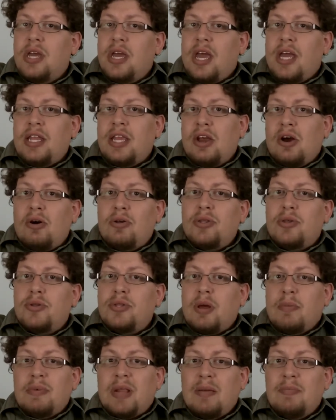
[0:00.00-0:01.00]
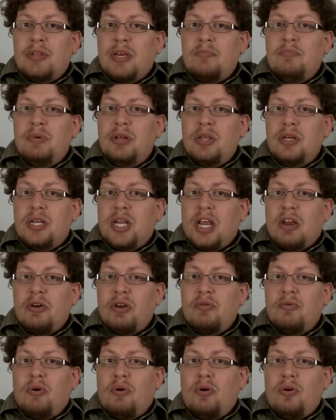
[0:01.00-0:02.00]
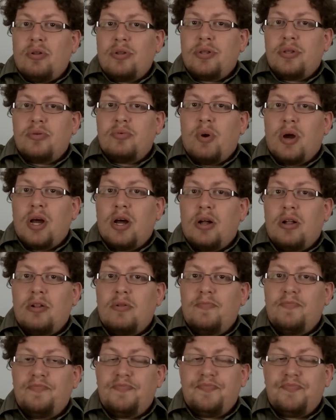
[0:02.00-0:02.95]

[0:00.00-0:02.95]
and they also sometimes had military roles as well.